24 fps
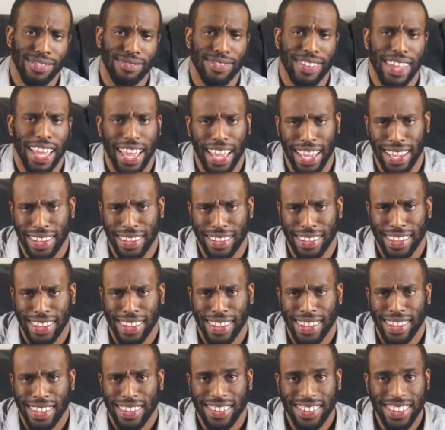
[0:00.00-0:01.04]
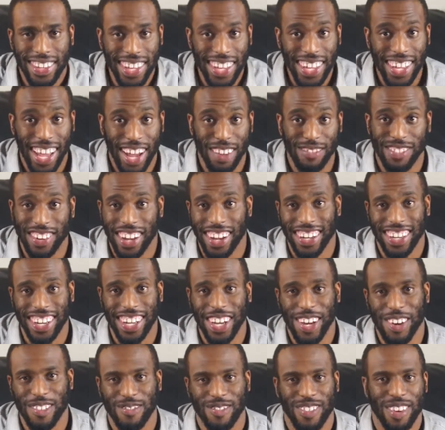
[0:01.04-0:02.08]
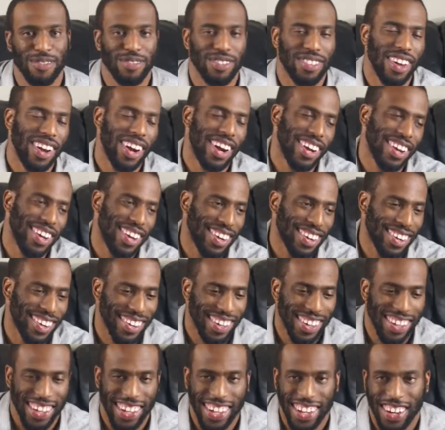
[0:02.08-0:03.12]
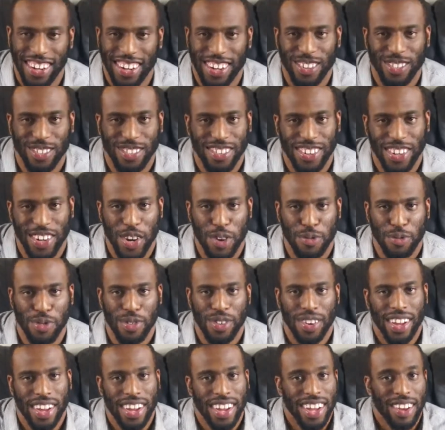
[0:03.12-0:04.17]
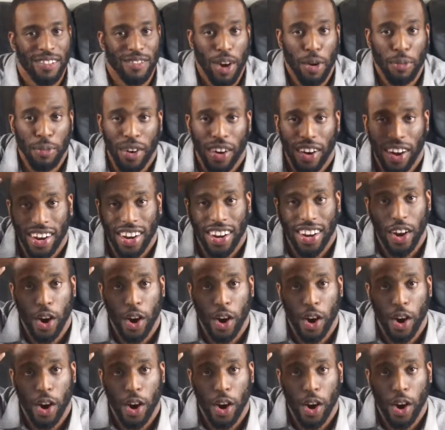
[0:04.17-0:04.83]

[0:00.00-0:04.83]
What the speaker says: Dang. See? I'm jacked up. I'm sorry, y'all. I know this is terrible. But I'm gone.